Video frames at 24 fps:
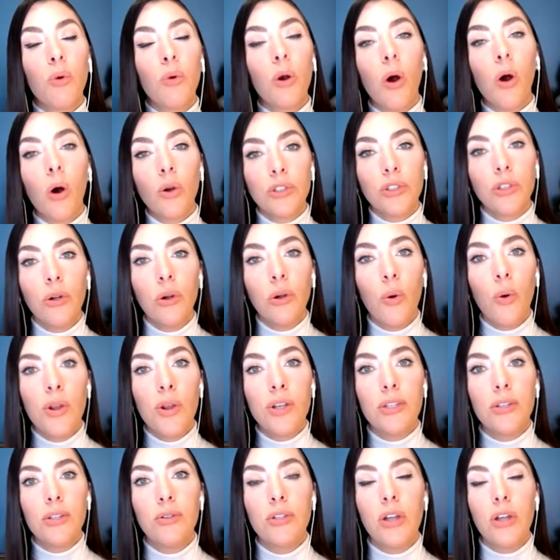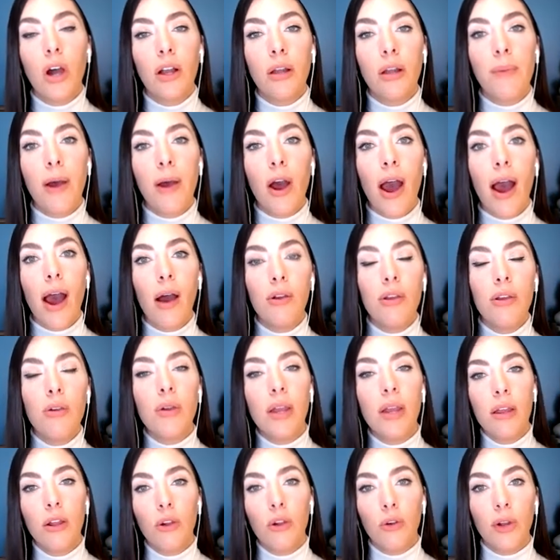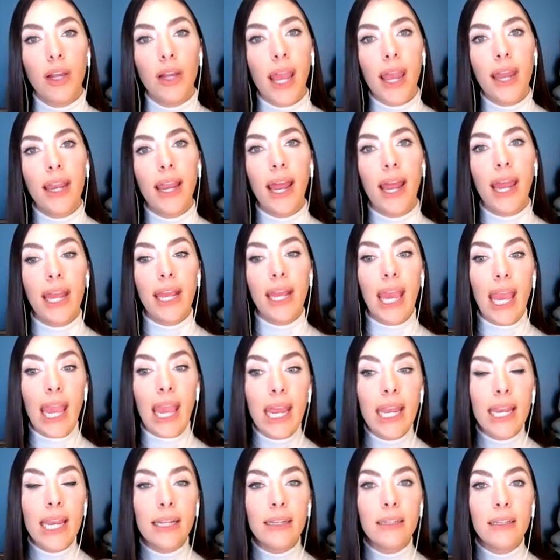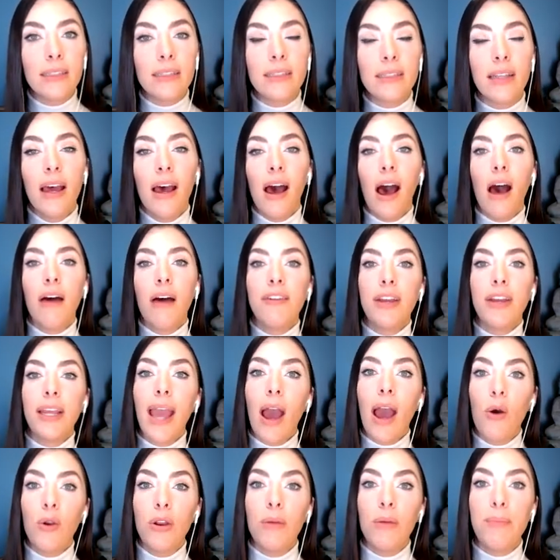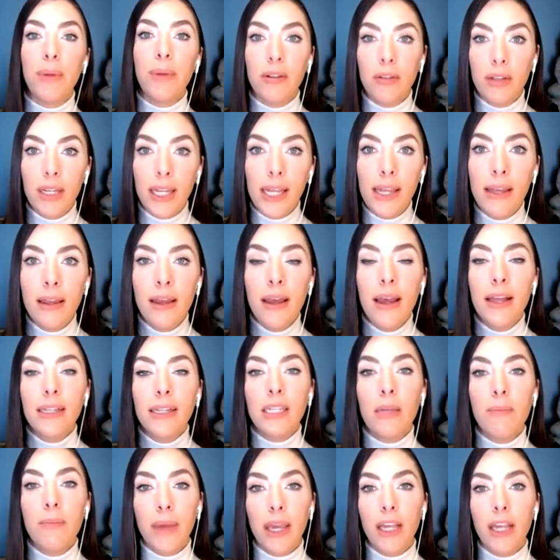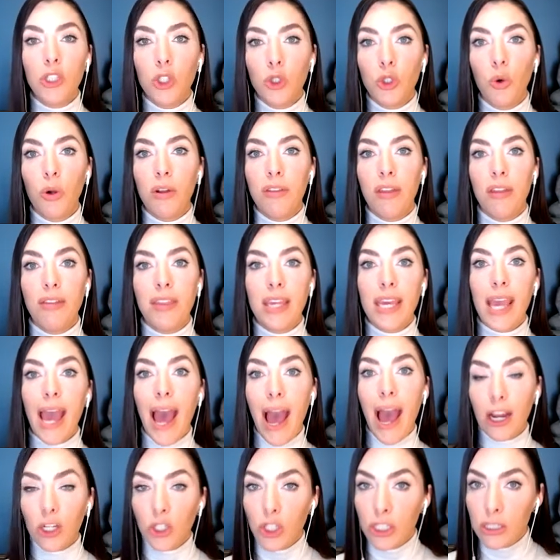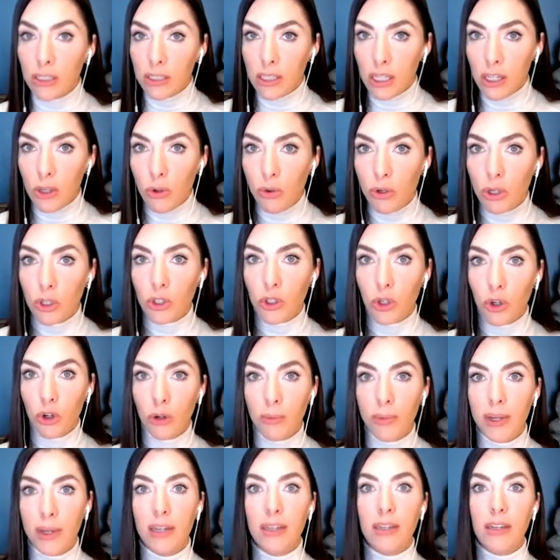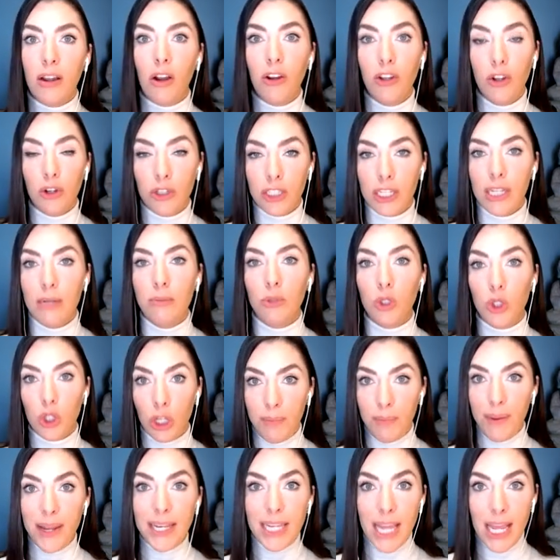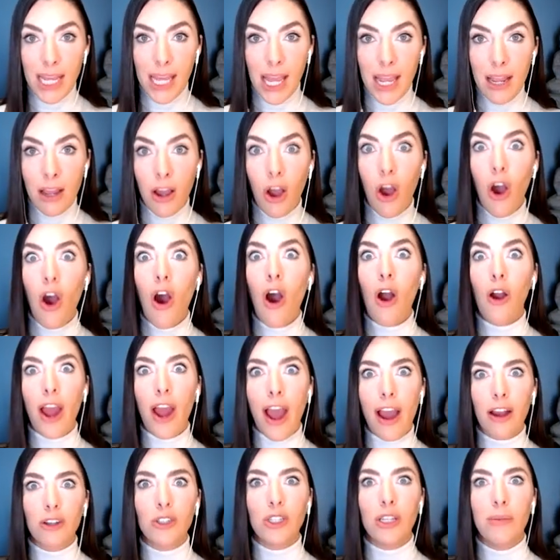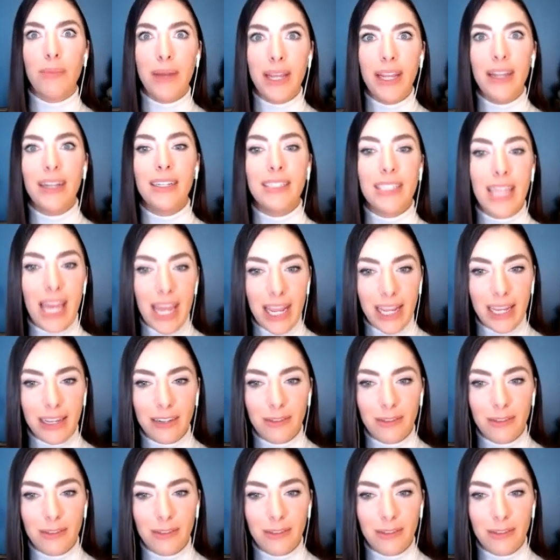also going to talk about how you can create a cadence of accountability to make sure that the actions that you determined your team should be taking are actually being taken,